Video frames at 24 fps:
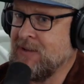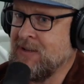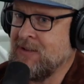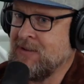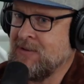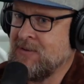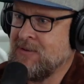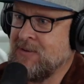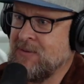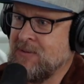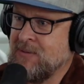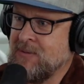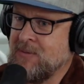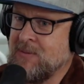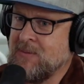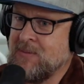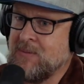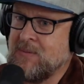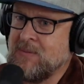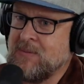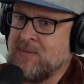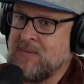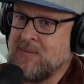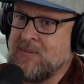
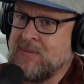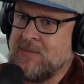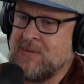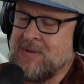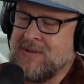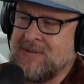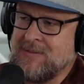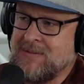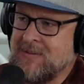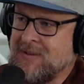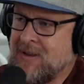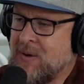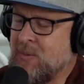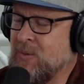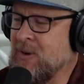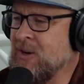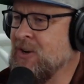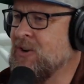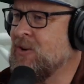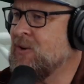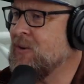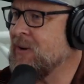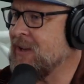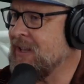into, I
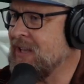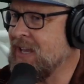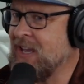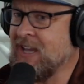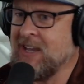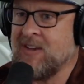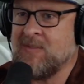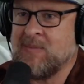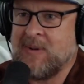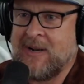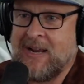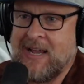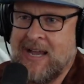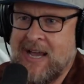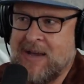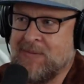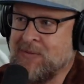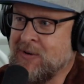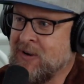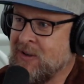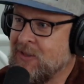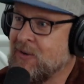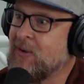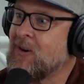wouldn't call it a cave, but
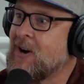half into the